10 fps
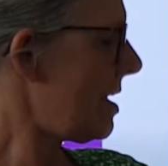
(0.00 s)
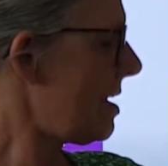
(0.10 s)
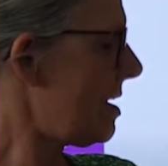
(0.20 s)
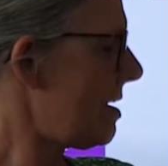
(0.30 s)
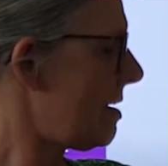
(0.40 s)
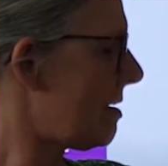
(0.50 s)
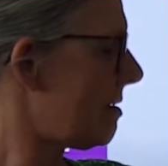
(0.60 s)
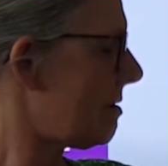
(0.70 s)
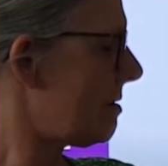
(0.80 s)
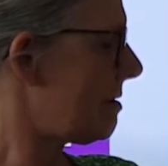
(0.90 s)

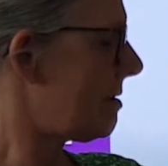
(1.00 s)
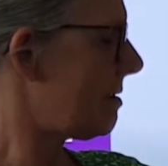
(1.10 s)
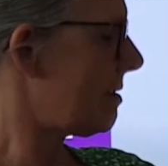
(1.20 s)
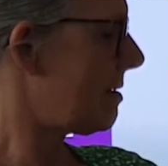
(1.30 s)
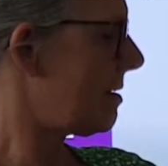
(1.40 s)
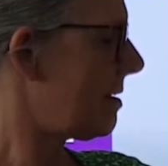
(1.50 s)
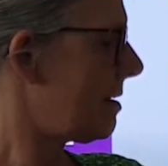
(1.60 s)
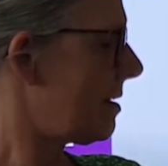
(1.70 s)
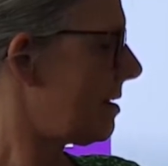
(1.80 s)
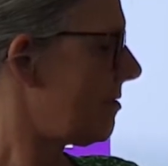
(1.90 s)
Ear.
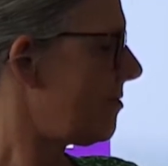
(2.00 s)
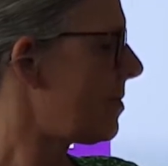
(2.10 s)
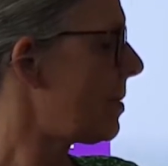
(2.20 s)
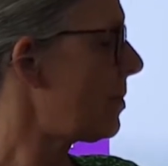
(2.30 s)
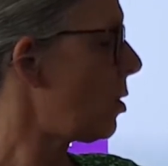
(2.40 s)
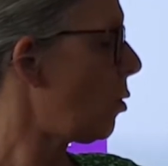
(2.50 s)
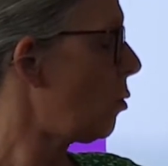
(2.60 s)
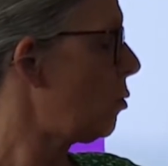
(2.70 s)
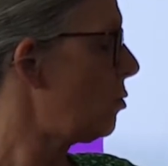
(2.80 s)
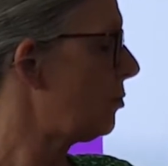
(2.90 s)
Remember
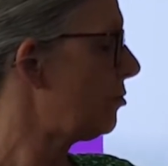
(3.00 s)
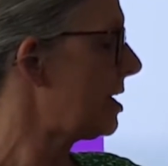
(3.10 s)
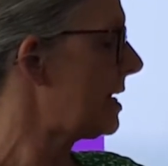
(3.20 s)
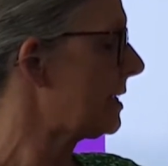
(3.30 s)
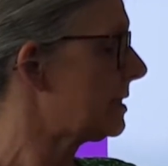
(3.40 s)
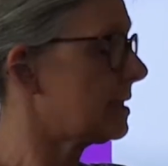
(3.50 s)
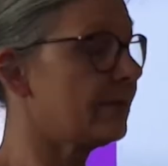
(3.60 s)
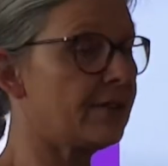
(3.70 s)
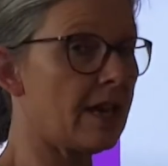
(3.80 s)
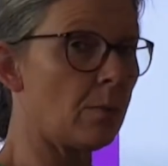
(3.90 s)
all three letters
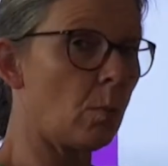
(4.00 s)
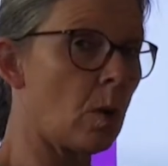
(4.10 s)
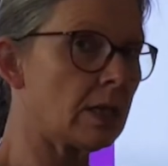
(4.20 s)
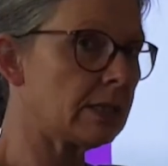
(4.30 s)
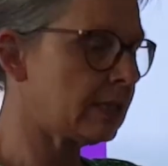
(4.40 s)
for that one